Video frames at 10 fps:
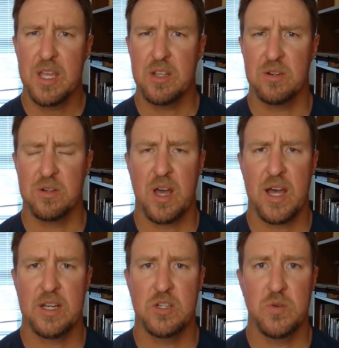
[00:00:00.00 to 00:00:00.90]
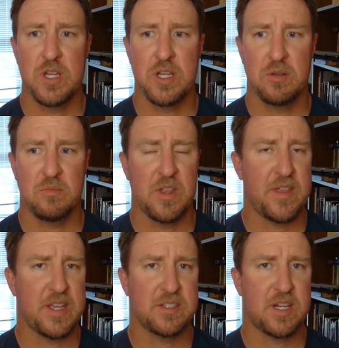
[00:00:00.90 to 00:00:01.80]
you're not doing the
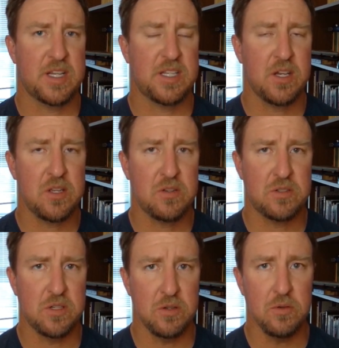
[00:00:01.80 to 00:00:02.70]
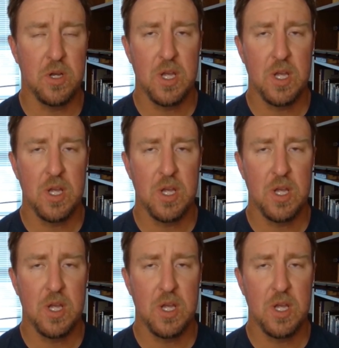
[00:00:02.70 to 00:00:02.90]
things that I tell you to do?"